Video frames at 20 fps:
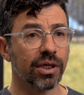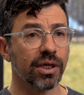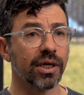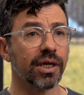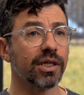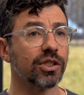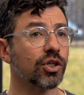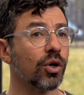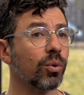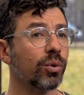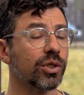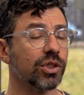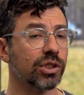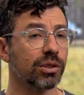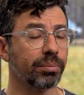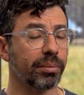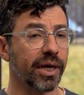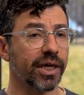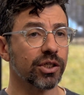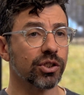It's always the
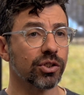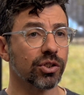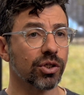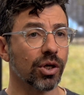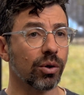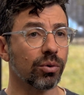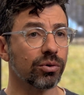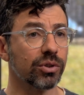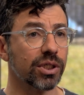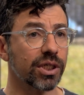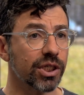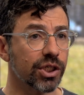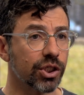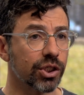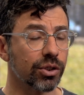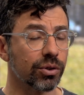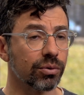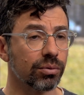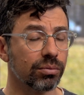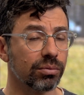patient's own
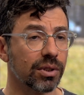tissue